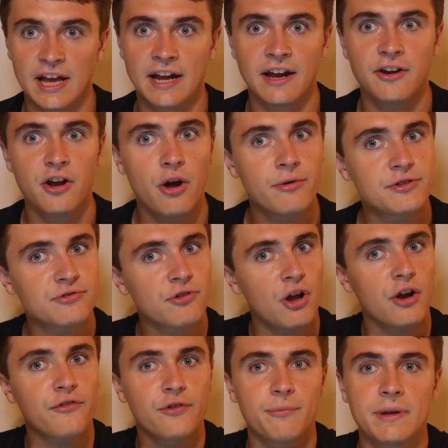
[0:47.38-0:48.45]
And I know it's
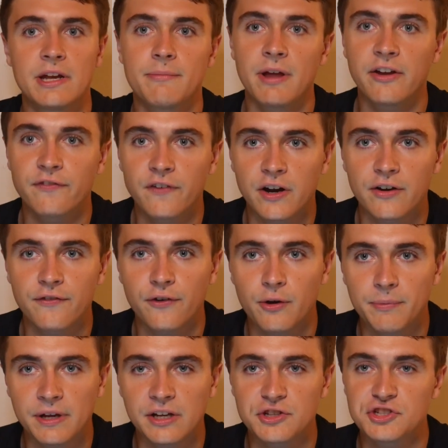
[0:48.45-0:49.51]
wrong for me to make fun of her
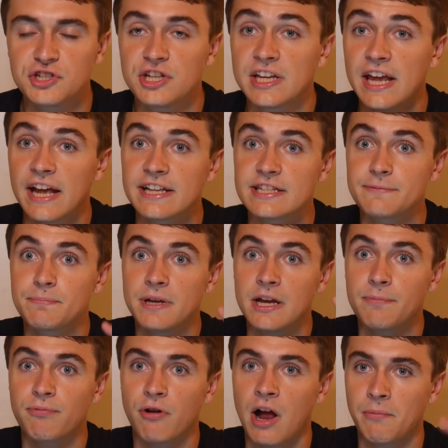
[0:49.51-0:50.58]
because she can't
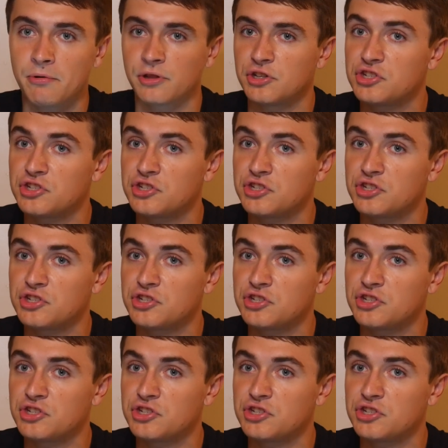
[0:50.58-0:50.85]
speak properly.